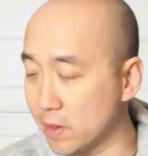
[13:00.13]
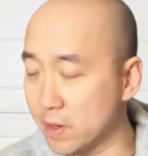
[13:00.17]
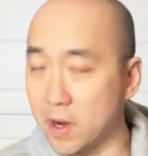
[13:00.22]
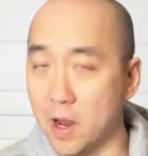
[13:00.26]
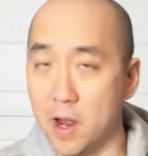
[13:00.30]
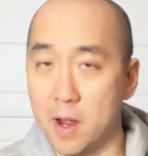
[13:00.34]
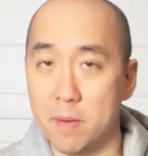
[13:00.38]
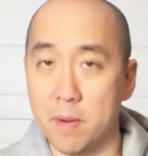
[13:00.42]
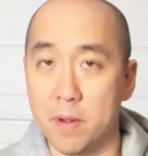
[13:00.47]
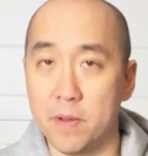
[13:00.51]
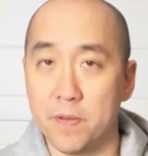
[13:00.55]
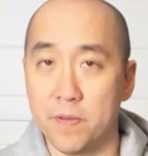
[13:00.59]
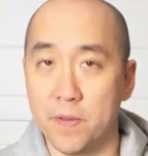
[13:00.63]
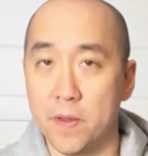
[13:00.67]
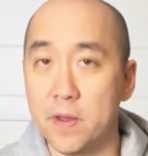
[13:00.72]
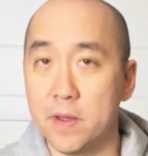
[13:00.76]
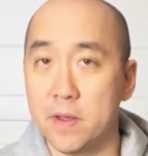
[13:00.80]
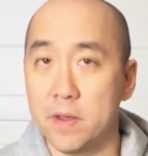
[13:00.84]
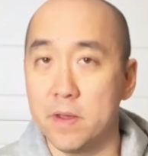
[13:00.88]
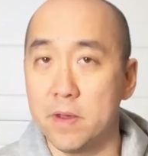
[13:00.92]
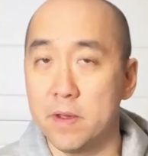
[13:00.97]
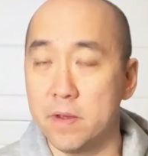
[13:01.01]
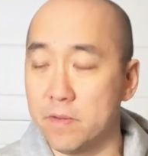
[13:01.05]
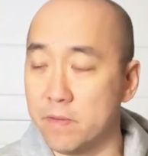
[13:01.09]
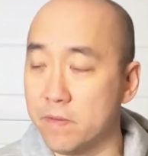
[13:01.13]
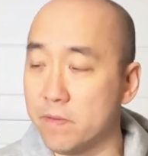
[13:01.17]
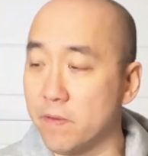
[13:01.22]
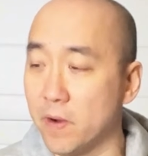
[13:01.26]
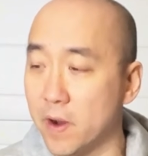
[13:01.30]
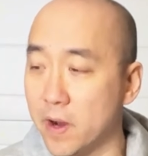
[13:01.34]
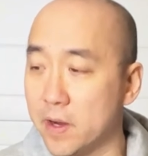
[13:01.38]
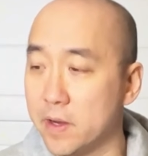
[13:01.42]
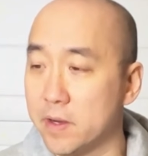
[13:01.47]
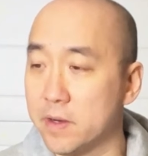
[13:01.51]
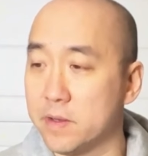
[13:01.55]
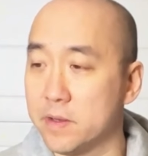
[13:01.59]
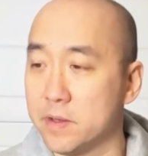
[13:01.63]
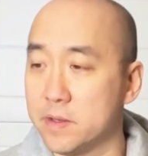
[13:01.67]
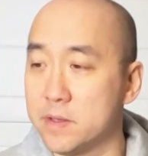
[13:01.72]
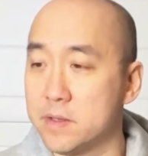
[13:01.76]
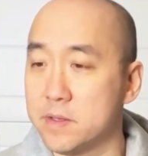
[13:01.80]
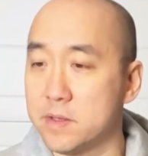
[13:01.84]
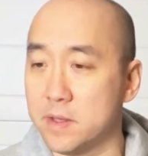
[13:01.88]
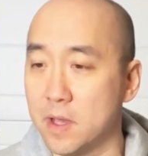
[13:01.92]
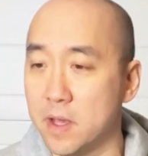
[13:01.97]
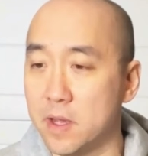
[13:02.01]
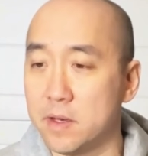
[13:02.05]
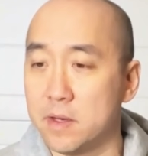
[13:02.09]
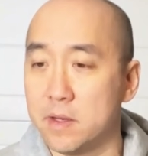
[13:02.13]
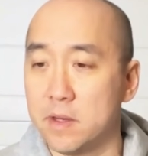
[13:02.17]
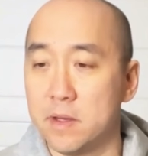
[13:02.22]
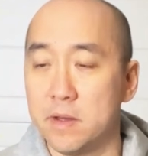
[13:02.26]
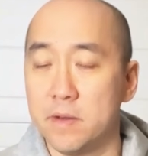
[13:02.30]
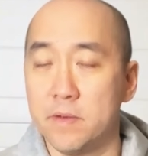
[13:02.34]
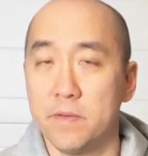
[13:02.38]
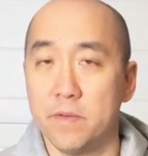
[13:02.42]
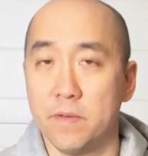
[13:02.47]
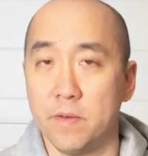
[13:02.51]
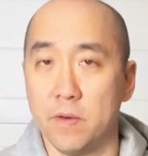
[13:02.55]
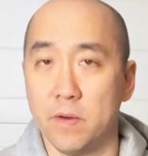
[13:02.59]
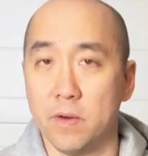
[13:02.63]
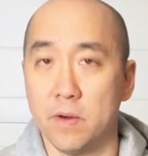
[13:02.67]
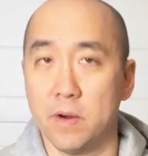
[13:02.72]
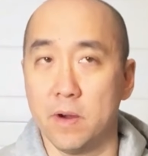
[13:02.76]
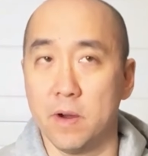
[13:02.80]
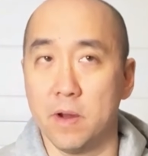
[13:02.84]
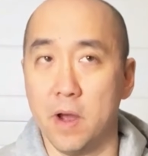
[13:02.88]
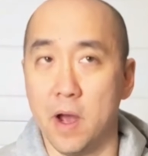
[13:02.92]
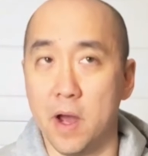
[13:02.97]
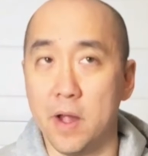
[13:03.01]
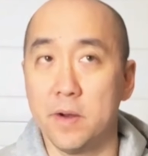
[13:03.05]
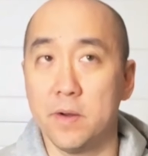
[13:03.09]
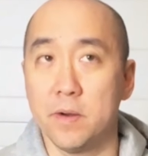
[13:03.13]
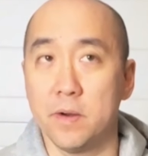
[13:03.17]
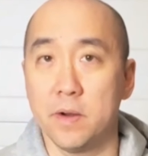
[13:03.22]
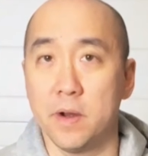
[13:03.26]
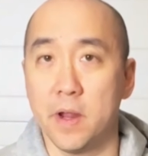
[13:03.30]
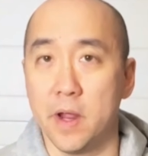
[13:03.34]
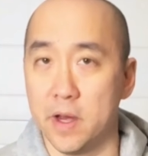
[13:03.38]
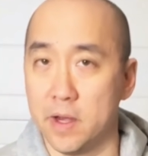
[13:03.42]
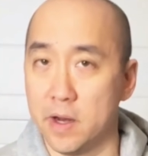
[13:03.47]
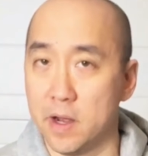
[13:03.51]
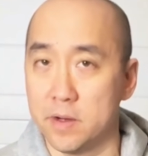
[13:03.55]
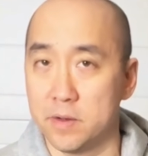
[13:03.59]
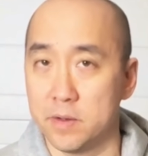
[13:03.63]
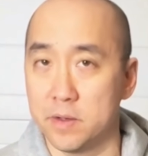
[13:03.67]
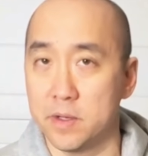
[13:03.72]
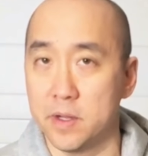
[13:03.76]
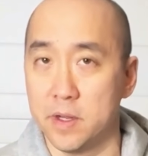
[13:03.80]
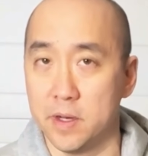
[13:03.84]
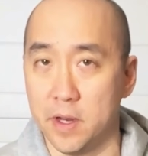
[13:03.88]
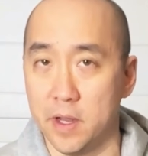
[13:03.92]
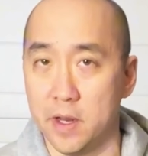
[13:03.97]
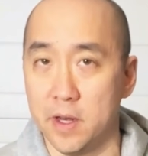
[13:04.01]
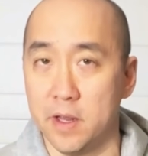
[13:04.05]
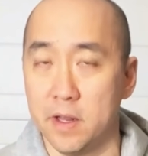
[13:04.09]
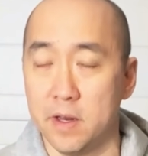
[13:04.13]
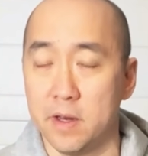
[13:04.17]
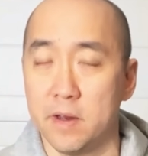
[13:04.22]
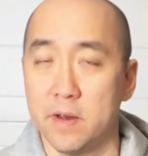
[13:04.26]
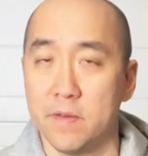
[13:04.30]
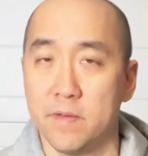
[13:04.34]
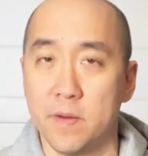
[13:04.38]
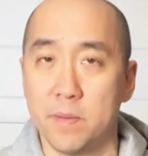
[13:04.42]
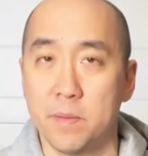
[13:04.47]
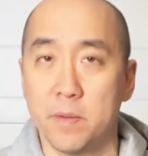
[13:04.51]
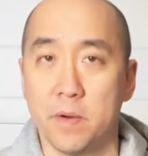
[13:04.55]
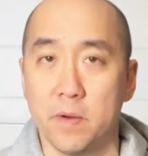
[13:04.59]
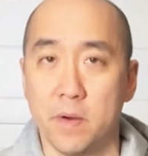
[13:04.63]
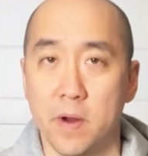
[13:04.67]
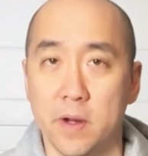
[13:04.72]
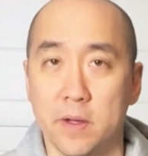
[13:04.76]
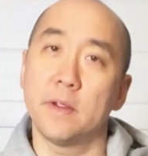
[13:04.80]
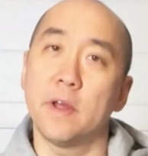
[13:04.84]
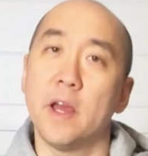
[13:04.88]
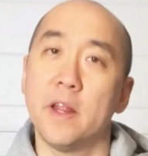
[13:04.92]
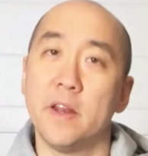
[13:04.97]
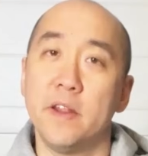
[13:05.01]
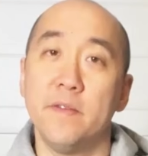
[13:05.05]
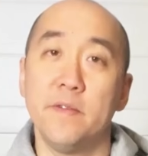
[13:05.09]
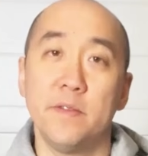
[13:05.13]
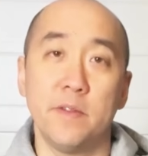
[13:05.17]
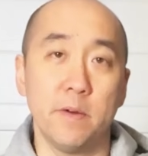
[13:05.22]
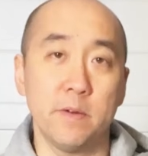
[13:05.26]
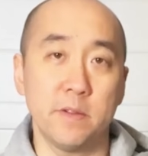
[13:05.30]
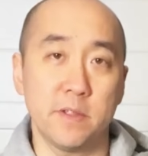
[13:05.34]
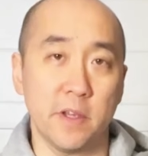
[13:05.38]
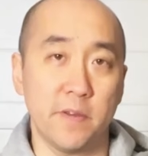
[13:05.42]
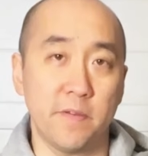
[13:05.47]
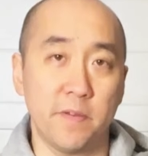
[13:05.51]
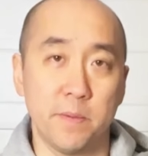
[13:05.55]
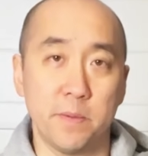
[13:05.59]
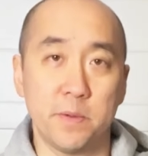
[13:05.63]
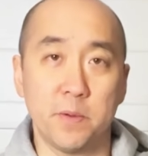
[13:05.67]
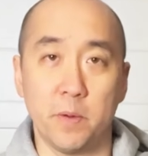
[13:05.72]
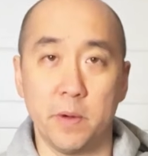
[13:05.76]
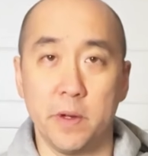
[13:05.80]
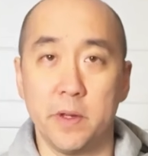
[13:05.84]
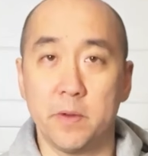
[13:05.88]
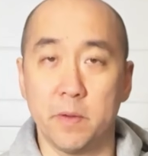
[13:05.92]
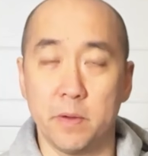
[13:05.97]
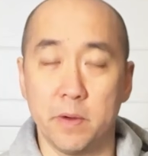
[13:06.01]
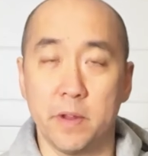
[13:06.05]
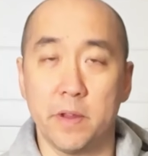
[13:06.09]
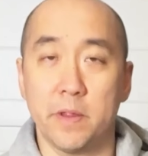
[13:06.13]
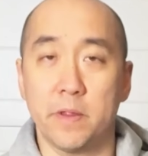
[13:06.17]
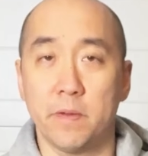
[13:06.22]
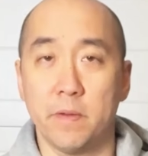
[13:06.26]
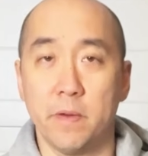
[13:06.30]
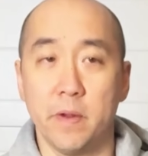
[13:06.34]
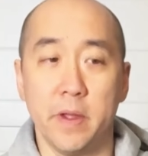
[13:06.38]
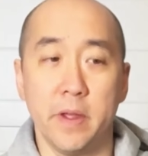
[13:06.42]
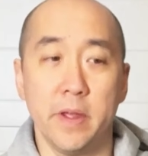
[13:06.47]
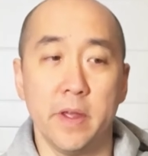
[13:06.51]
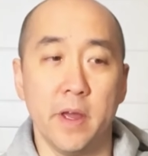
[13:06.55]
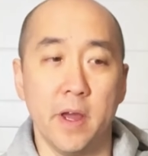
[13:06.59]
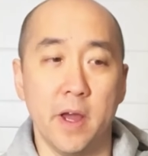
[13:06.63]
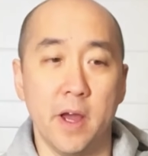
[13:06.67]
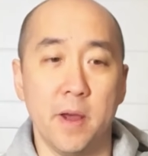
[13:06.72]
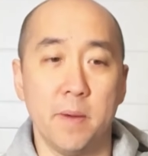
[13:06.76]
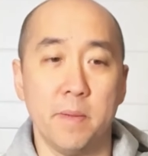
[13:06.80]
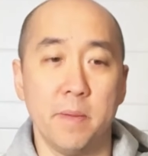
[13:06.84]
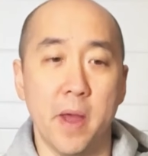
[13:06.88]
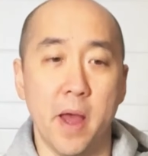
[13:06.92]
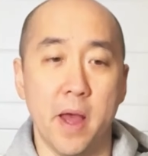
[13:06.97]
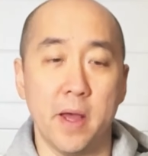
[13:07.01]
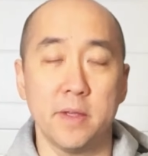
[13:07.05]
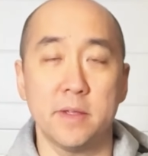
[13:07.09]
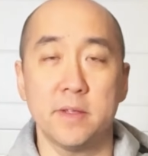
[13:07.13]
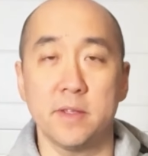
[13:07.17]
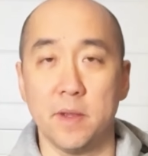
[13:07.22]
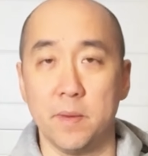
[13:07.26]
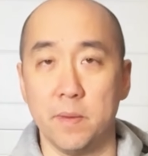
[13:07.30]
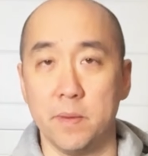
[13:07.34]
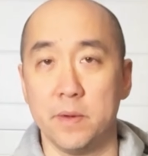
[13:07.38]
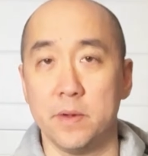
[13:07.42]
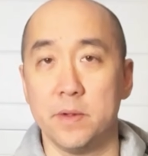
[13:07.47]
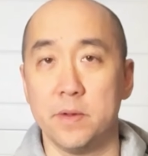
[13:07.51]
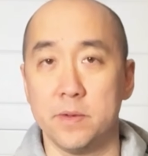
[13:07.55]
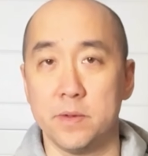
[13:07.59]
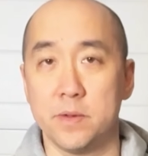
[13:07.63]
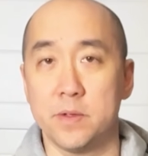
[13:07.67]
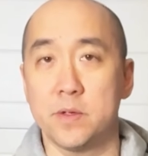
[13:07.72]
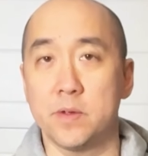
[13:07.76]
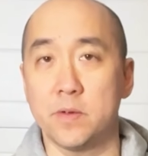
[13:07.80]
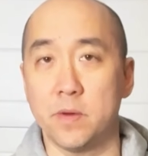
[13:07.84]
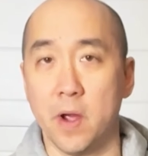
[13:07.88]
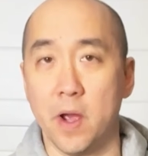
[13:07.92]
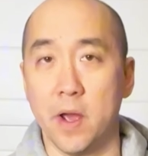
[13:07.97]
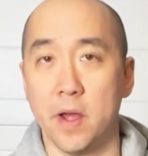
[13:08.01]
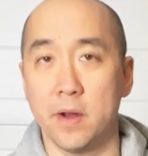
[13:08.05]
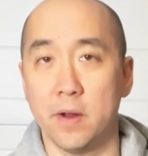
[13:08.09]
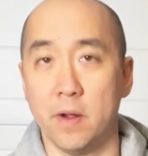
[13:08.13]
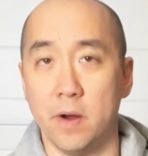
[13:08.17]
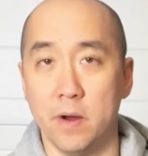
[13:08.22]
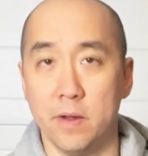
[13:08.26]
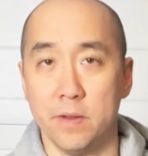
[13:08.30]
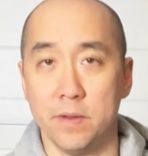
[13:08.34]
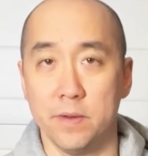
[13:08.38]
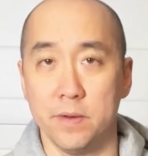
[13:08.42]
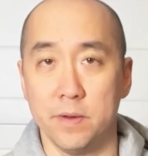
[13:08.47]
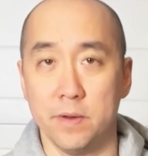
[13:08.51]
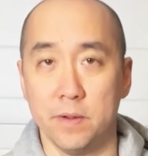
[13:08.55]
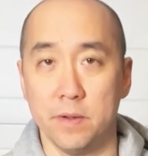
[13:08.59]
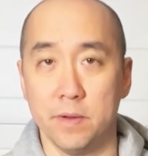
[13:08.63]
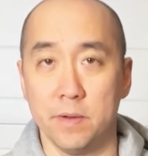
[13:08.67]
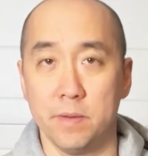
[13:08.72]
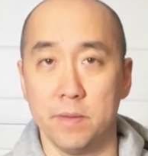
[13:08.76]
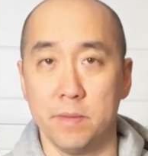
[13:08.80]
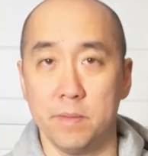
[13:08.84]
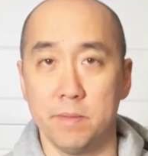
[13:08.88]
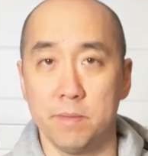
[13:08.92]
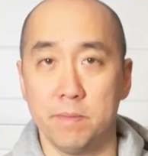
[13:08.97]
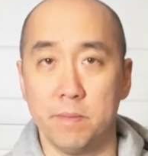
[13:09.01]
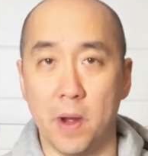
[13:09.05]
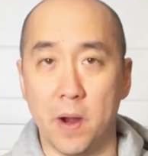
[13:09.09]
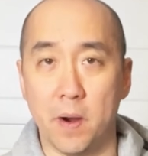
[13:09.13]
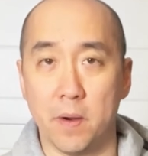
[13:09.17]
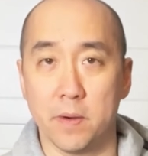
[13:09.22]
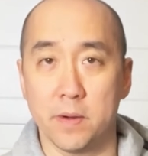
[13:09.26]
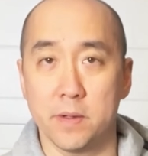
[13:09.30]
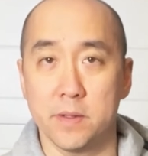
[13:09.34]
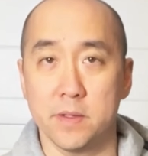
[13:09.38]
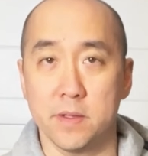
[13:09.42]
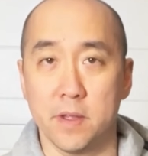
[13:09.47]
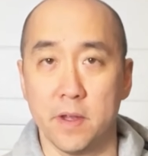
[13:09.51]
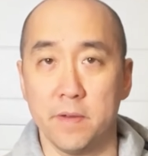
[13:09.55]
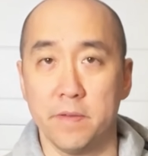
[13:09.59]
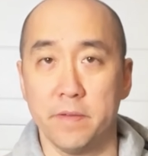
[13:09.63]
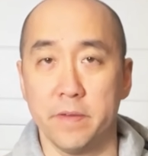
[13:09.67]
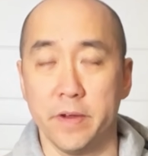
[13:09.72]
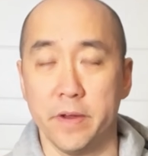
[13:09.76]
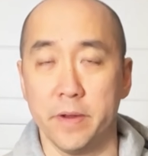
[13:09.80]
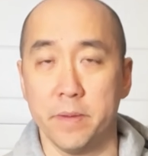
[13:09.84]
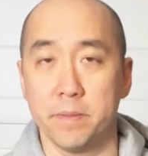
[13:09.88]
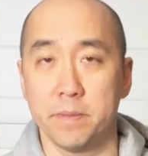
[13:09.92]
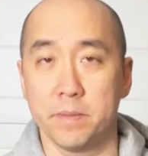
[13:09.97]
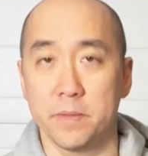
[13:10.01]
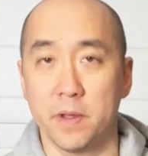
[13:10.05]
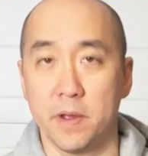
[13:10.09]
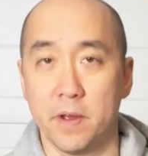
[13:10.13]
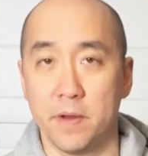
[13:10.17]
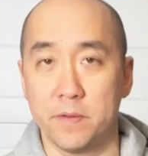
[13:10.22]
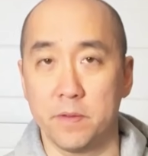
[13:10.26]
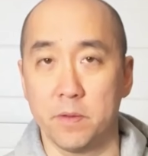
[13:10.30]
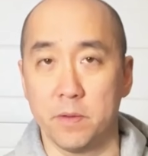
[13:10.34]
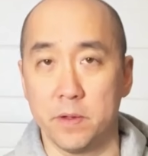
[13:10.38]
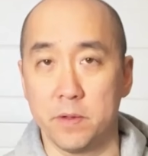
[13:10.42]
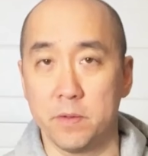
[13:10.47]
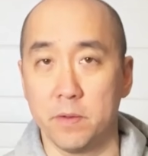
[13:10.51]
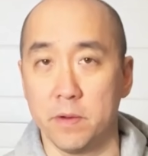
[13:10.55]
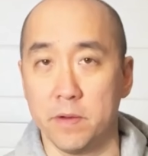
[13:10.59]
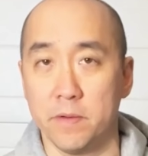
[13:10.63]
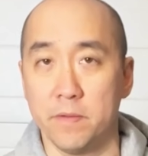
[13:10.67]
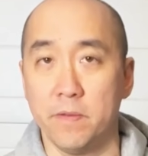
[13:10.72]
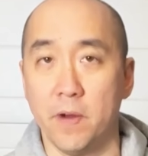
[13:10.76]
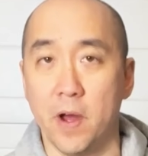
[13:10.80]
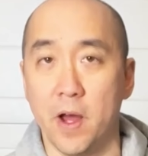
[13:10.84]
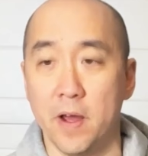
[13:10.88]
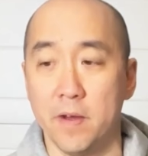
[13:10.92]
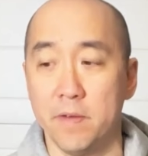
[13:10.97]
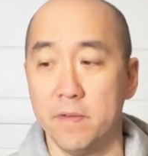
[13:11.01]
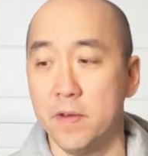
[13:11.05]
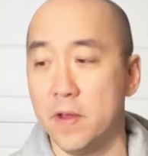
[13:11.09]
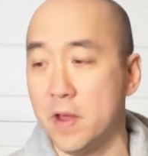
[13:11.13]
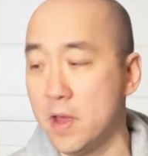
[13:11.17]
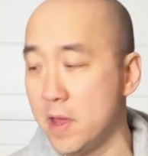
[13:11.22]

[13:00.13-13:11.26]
I think you can find this set for under 800 Canadian, if I'm correct. And even though it's like from 2023, as someone who's tried all the new Bauer stuff of 2025,